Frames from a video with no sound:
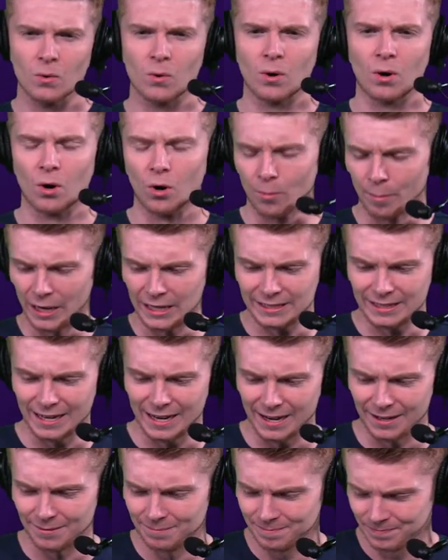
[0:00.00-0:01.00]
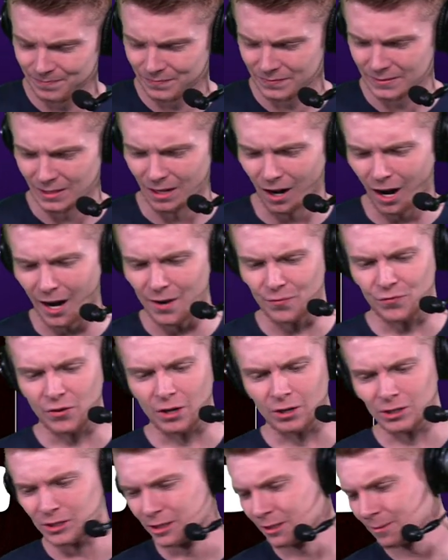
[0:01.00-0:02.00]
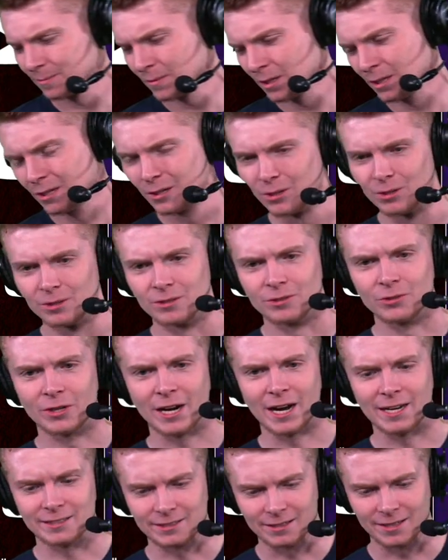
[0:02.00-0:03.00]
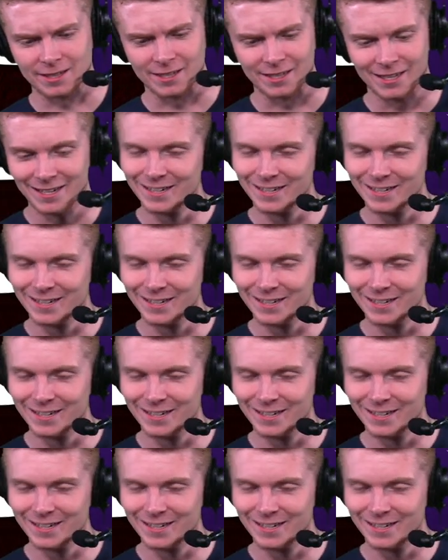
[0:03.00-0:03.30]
Oh my God. All right, fellas, you guys, uh,